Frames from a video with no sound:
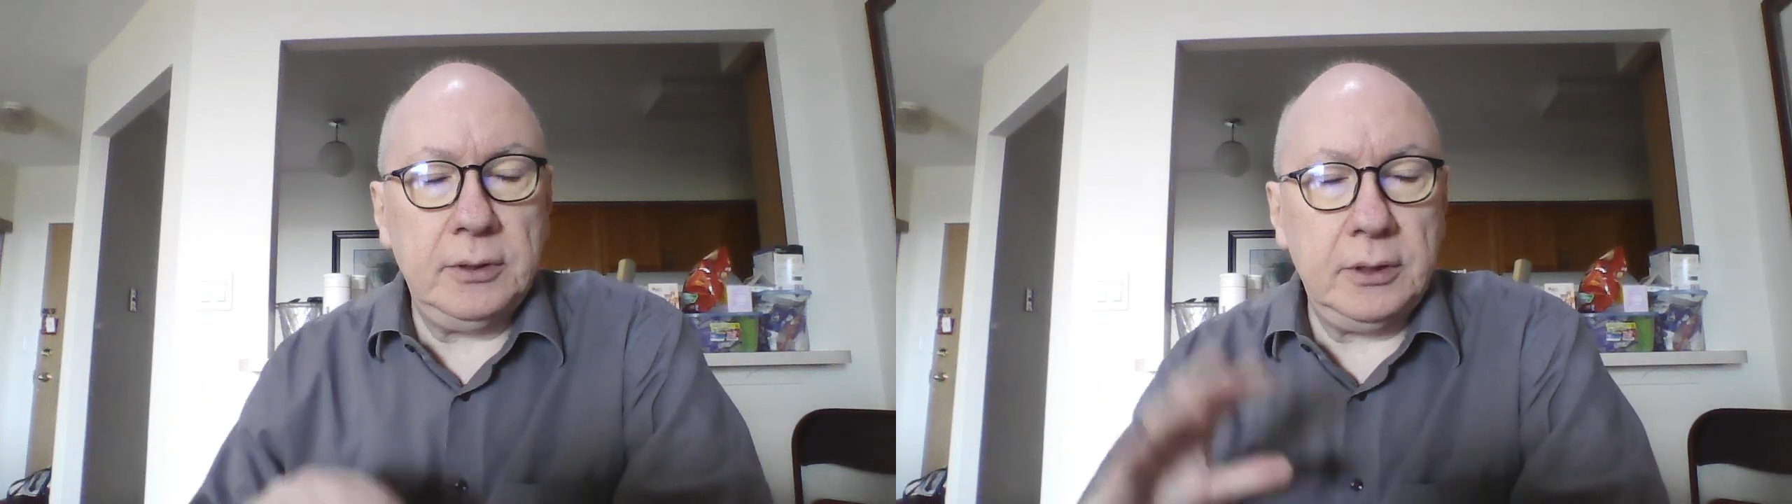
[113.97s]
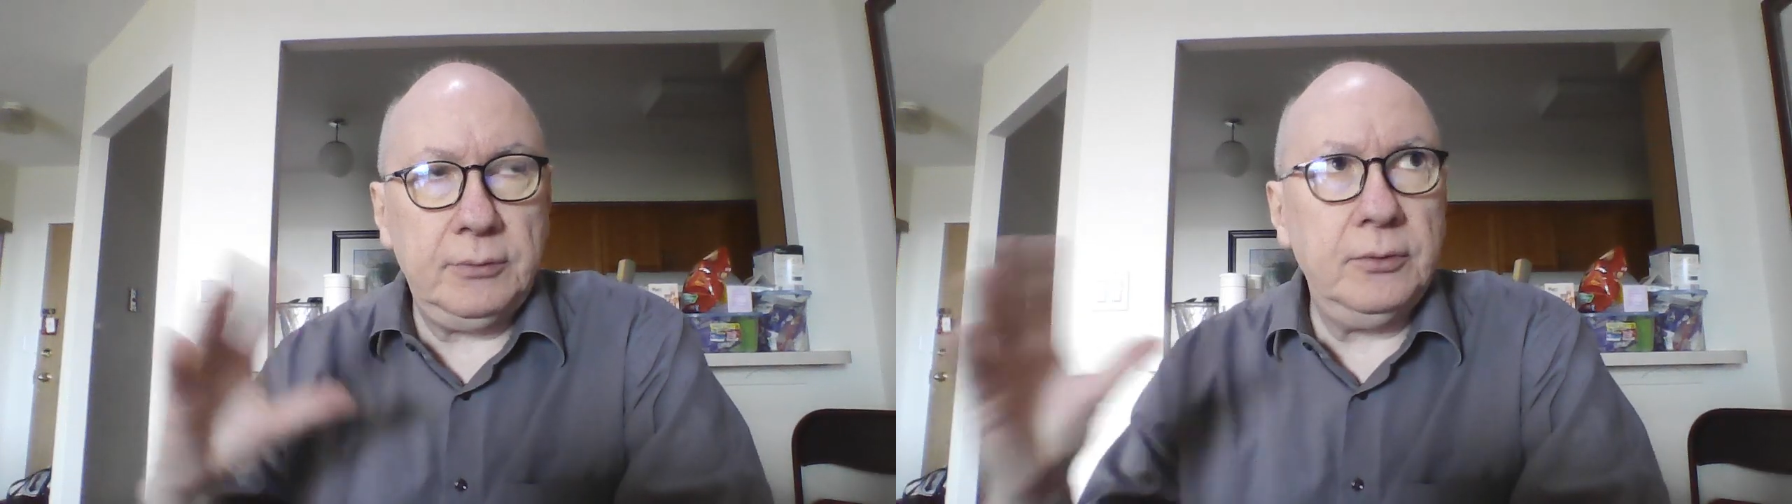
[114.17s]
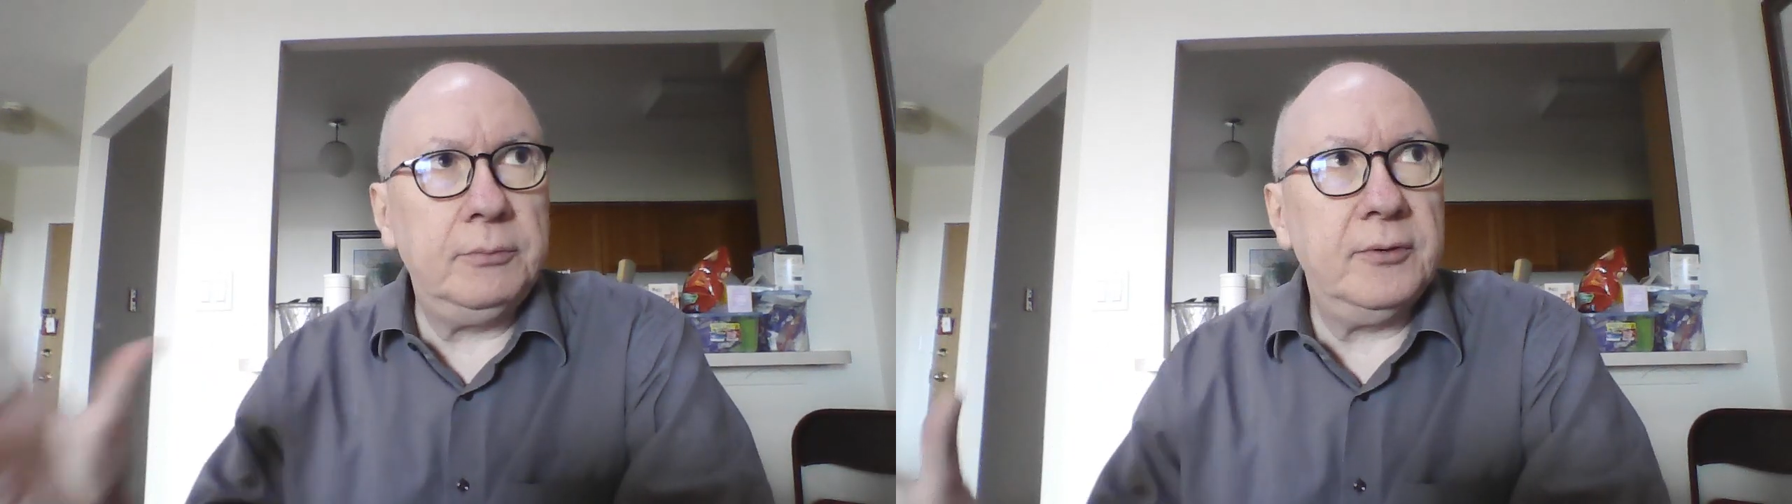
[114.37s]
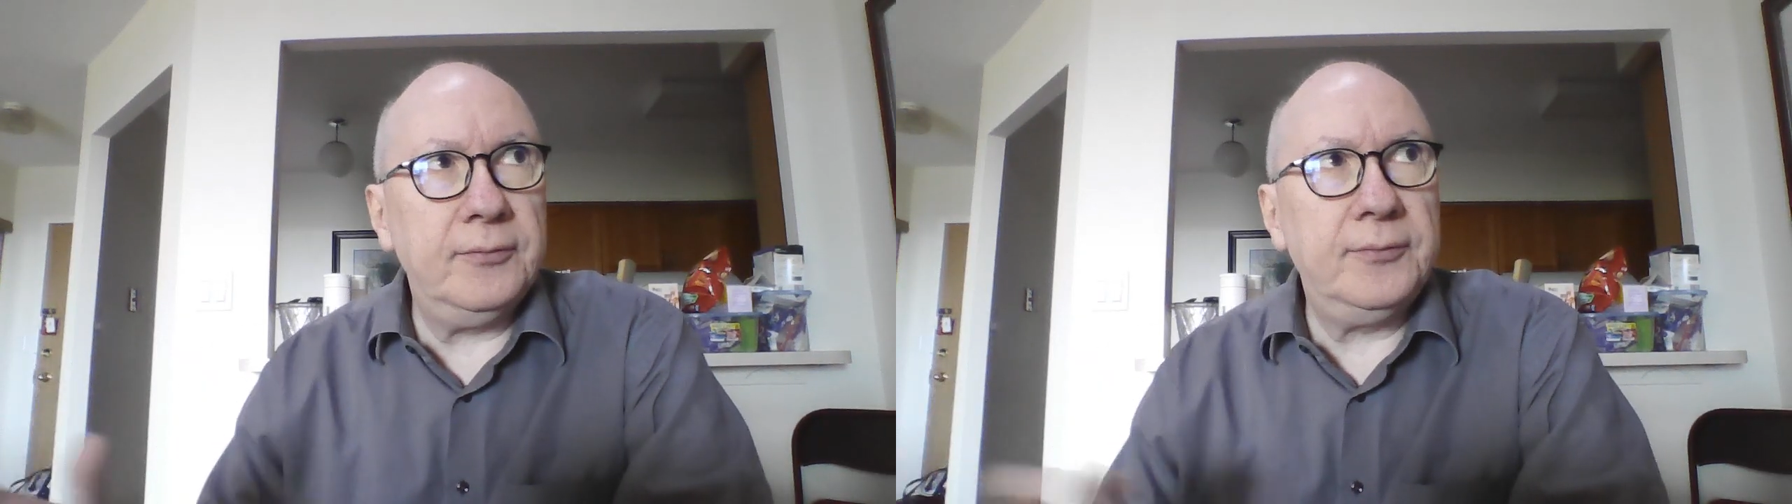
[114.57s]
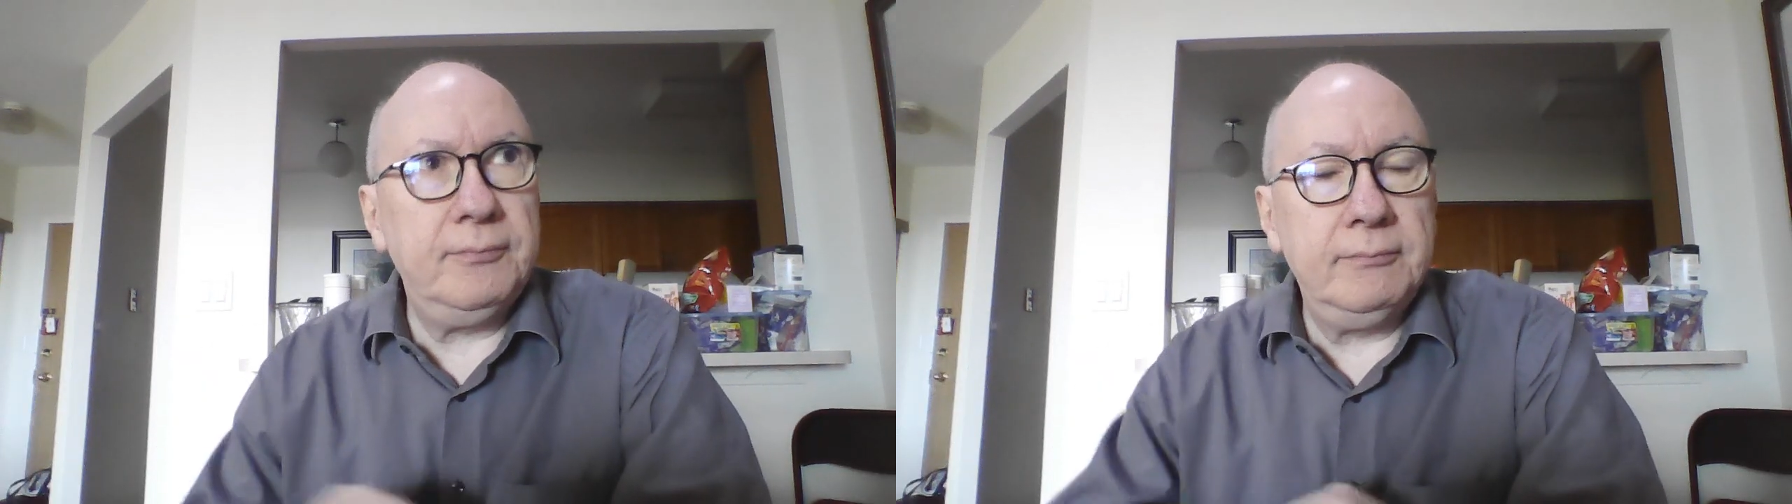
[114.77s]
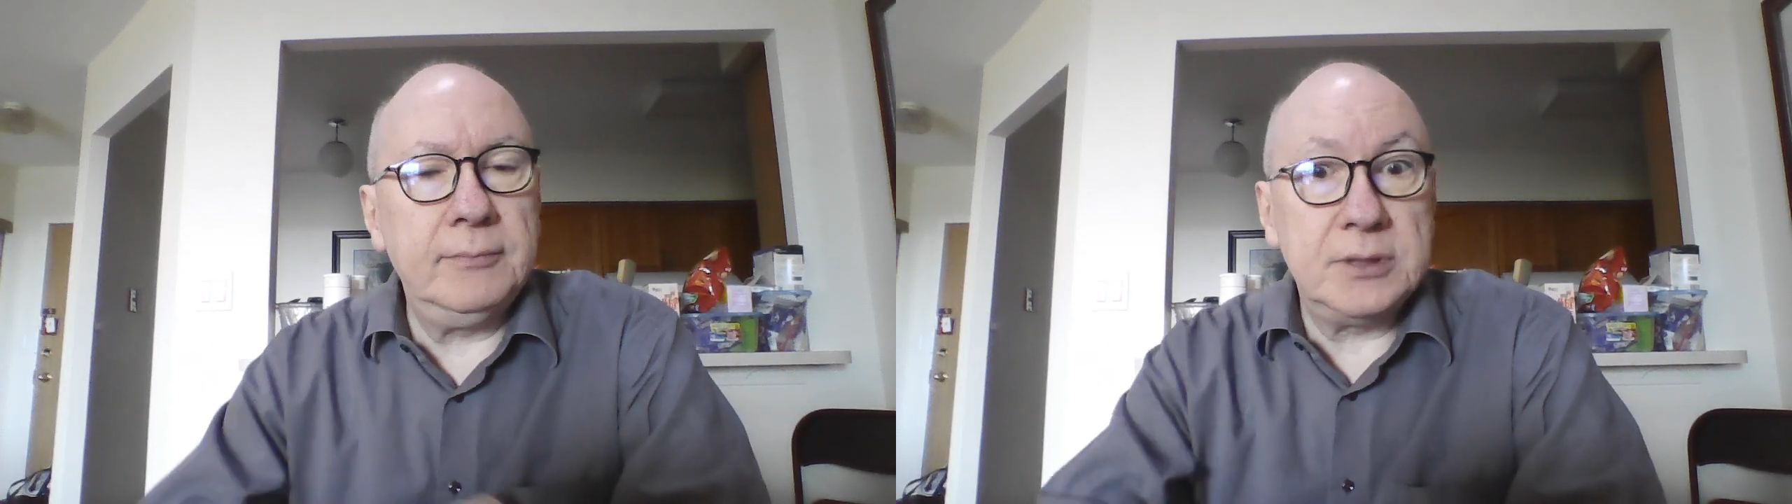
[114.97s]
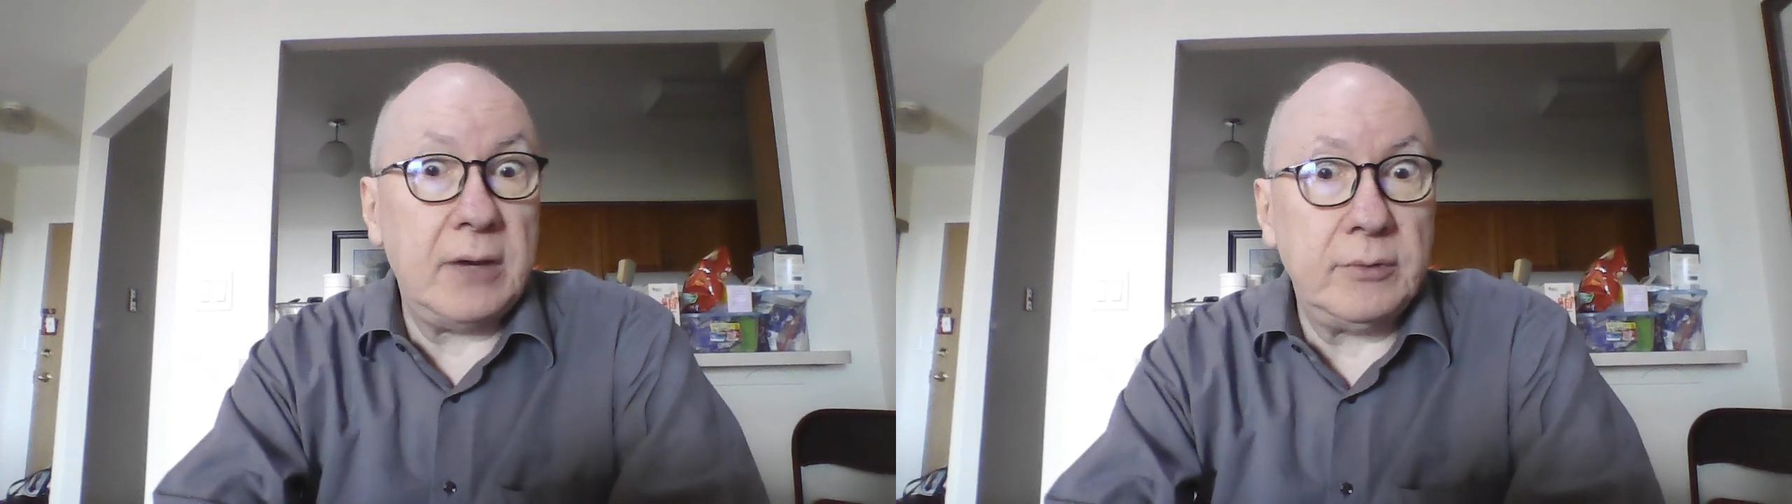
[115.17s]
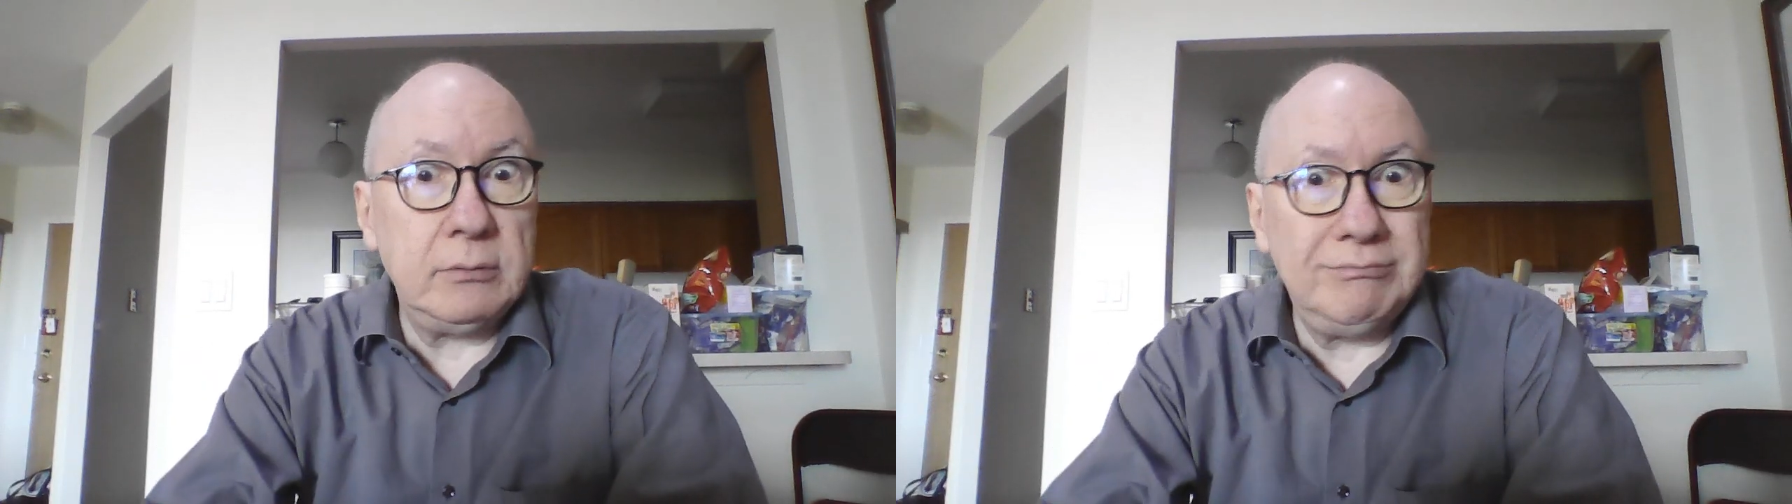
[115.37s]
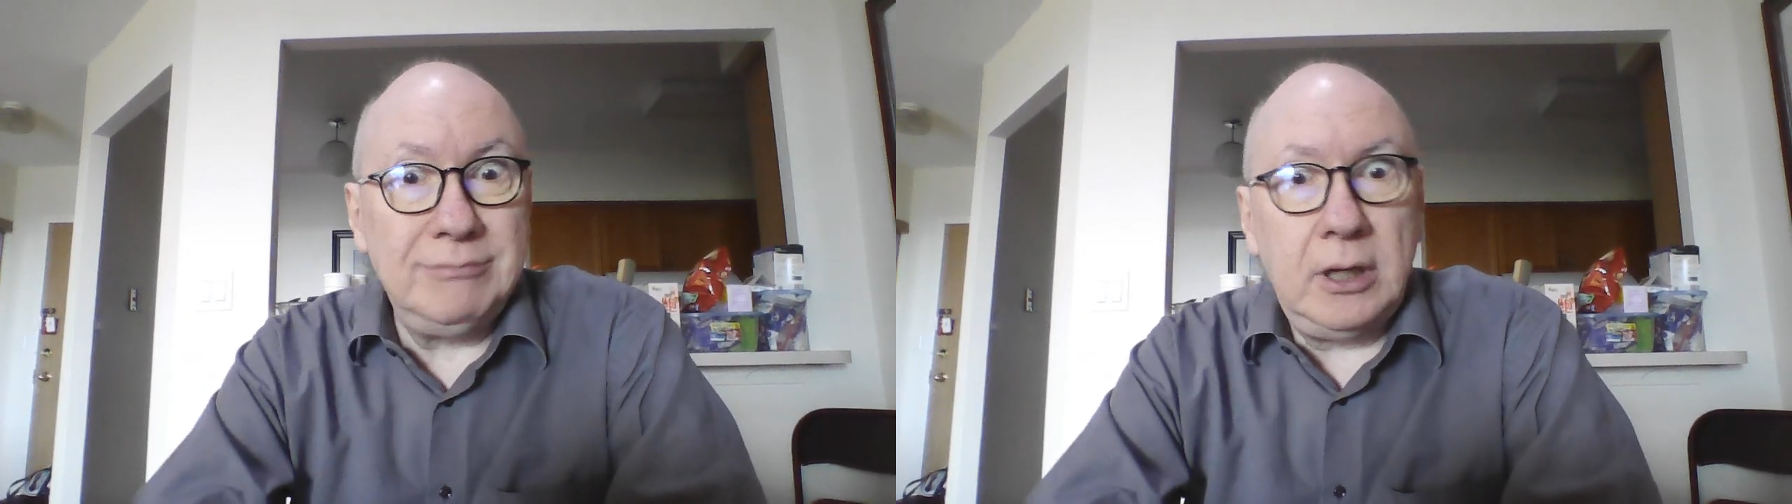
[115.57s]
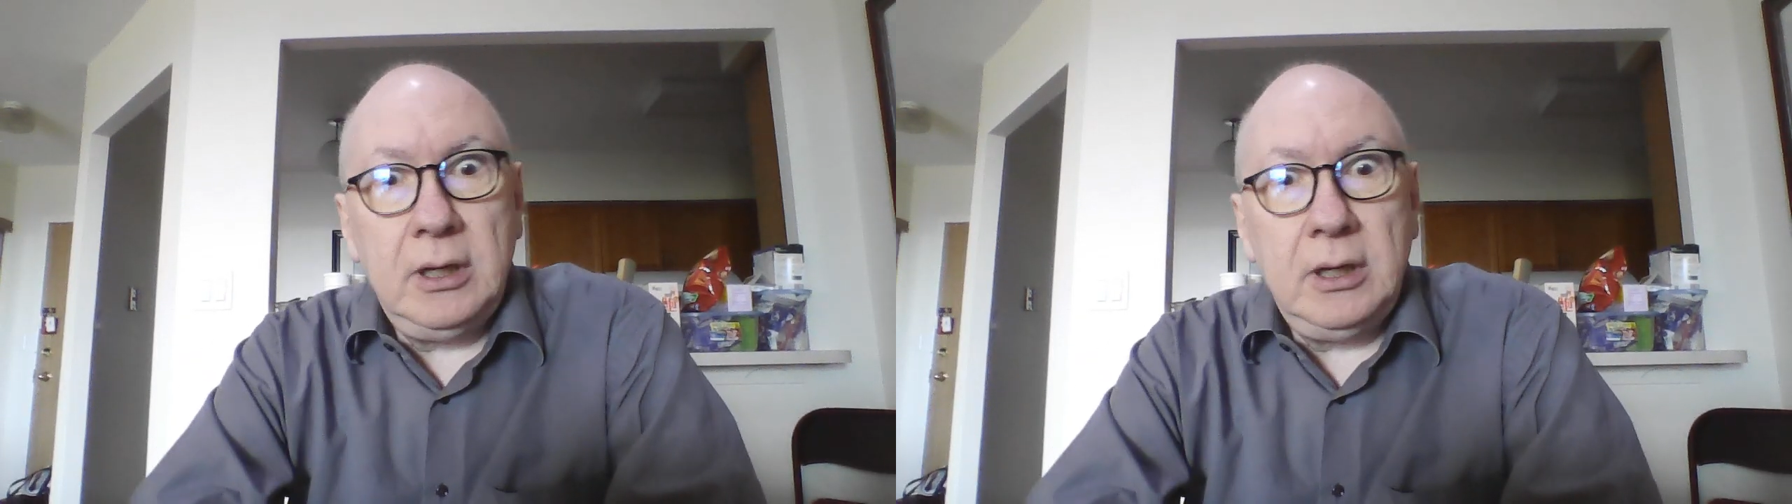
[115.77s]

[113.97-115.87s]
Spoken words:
a group of 7